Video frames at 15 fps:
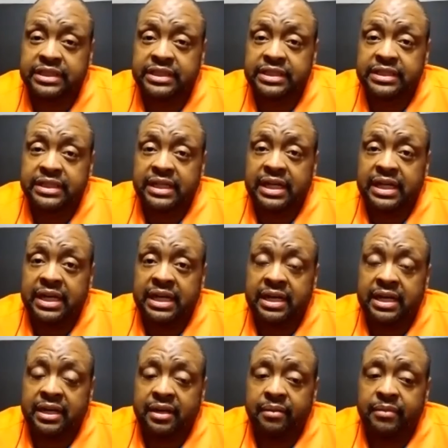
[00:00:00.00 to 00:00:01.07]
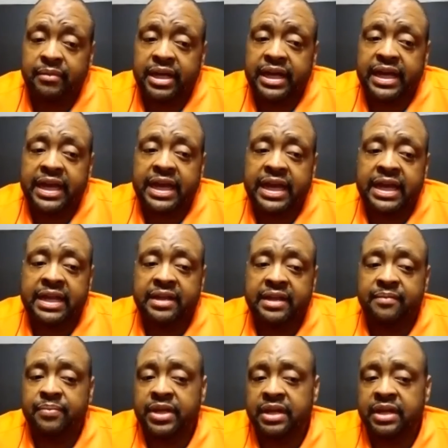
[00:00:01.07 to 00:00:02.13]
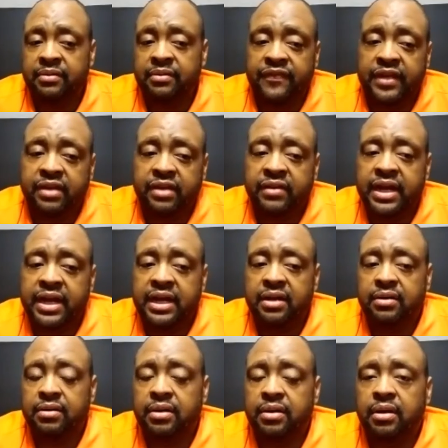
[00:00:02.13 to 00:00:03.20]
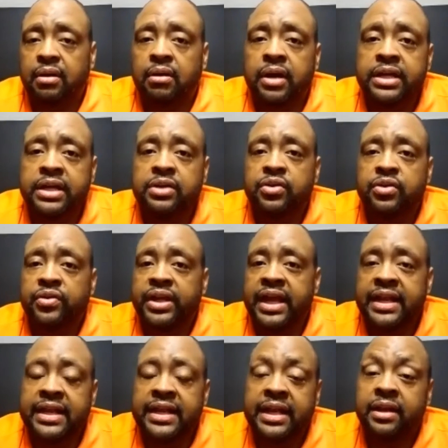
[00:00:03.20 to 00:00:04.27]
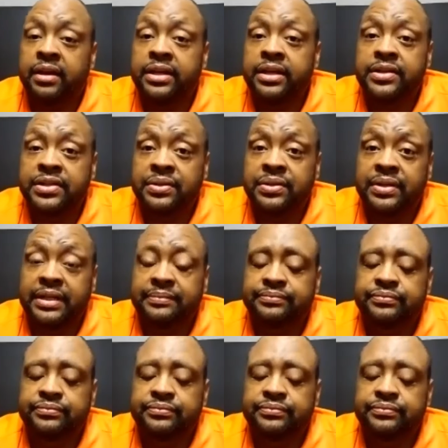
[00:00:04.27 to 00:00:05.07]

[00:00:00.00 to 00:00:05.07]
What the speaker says: and be able to figure out, are you creating it and are you doing it?